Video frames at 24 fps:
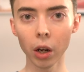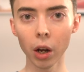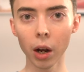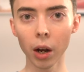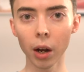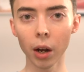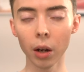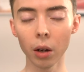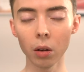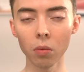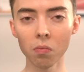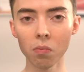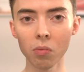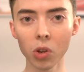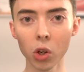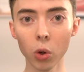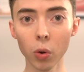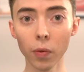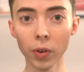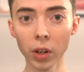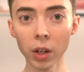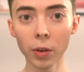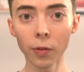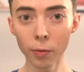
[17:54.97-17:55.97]
uh,
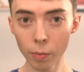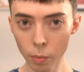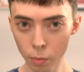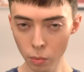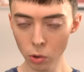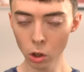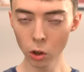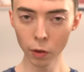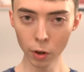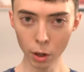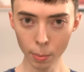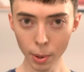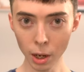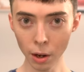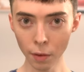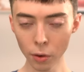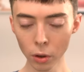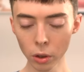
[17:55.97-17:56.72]
UV UVB